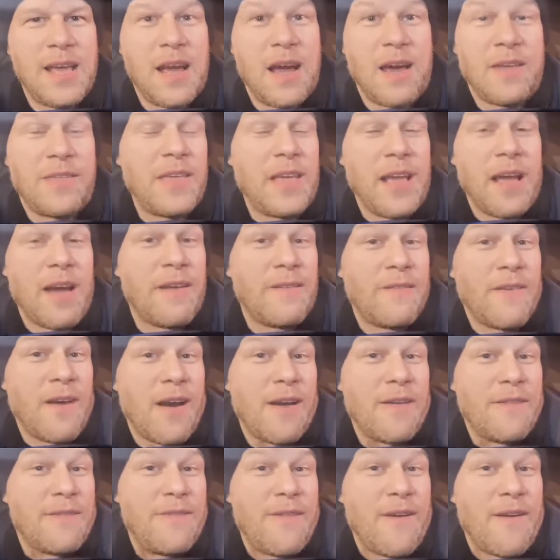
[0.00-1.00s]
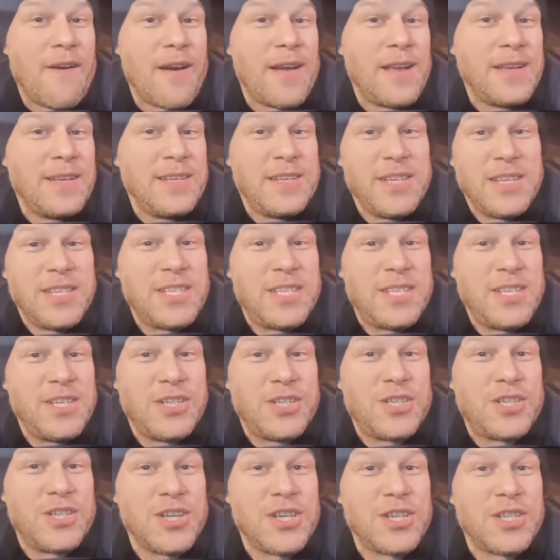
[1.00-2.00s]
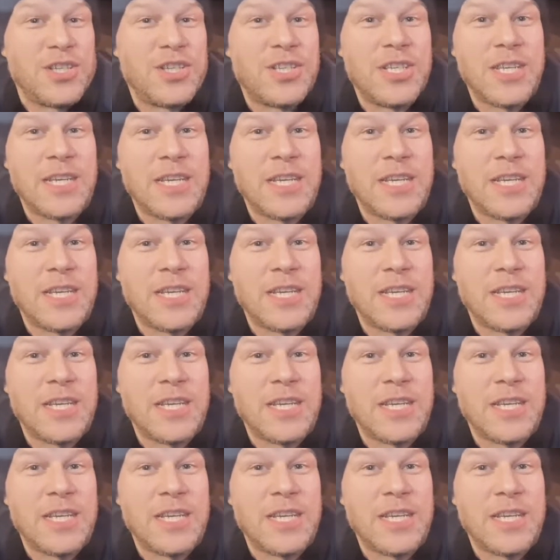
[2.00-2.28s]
I think I find it's just